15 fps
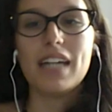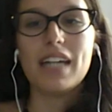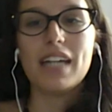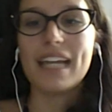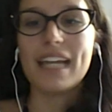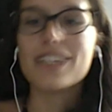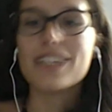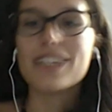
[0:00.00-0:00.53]

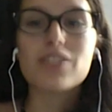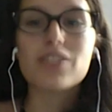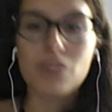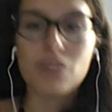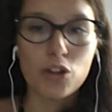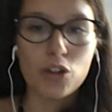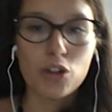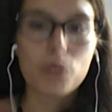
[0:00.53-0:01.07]
And that's
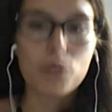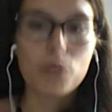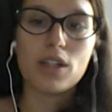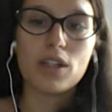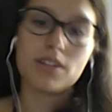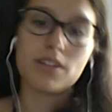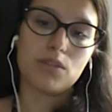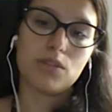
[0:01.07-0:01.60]
a normal
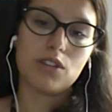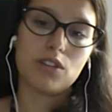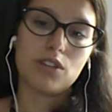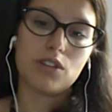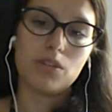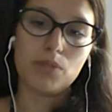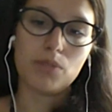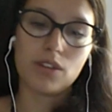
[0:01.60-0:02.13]
assumption.
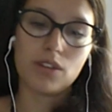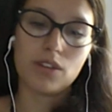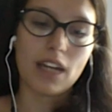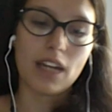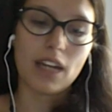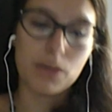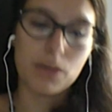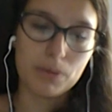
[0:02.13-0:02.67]
But
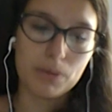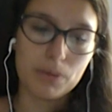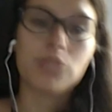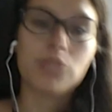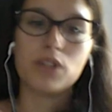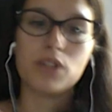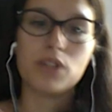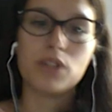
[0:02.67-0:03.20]
I repeat,
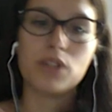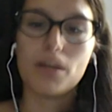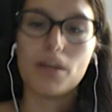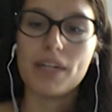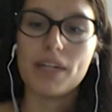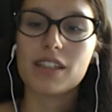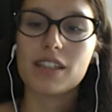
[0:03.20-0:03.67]
when you come